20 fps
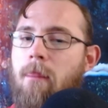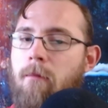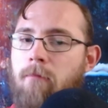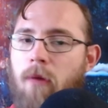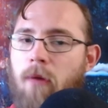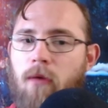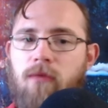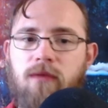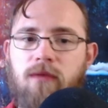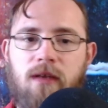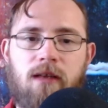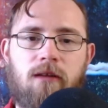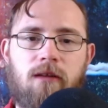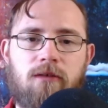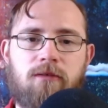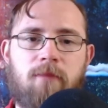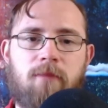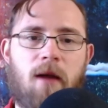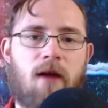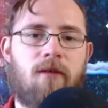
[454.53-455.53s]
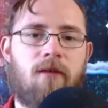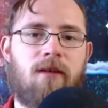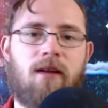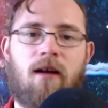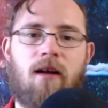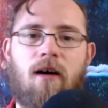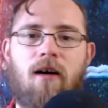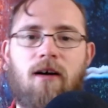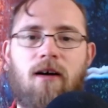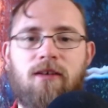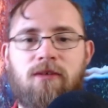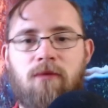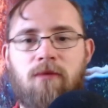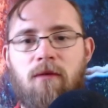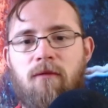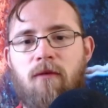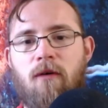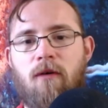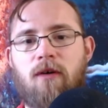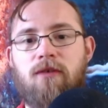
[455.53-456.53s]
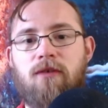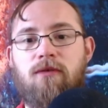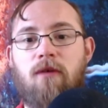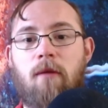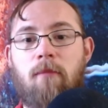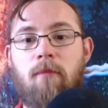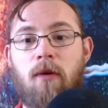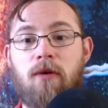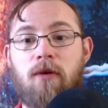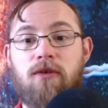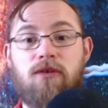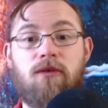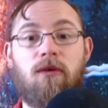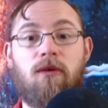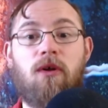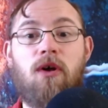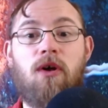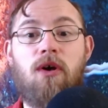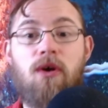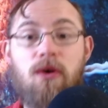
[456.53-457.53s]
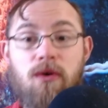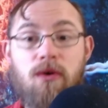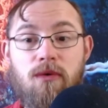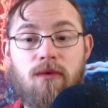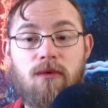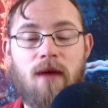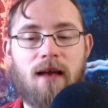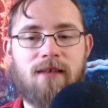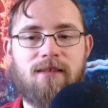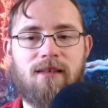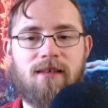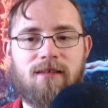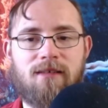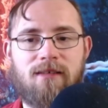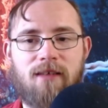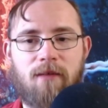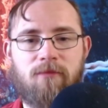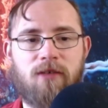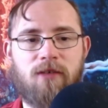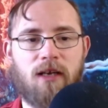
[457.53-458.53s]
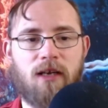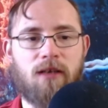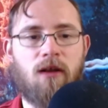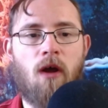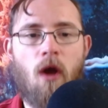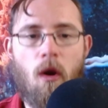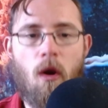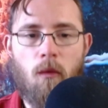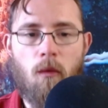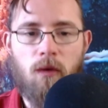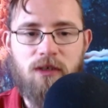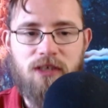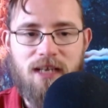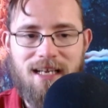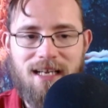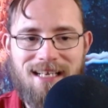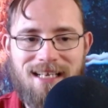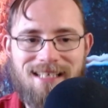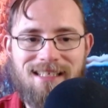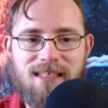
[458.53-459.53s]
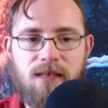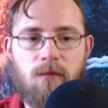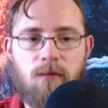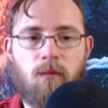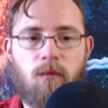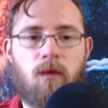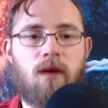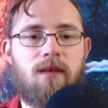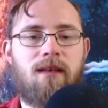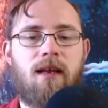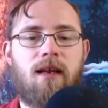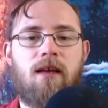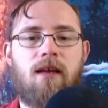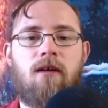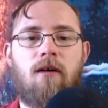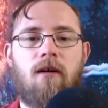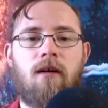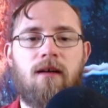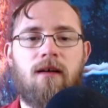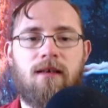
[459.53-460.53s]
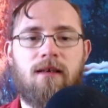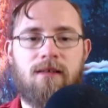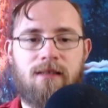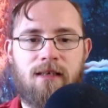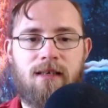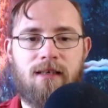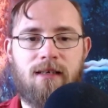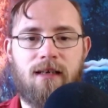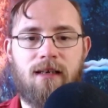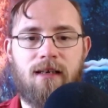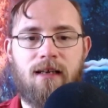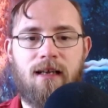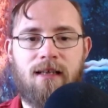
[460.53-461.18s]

Both Telosbound and Hawes are referring to a personal who as the subject, which isn't what Descartes intended.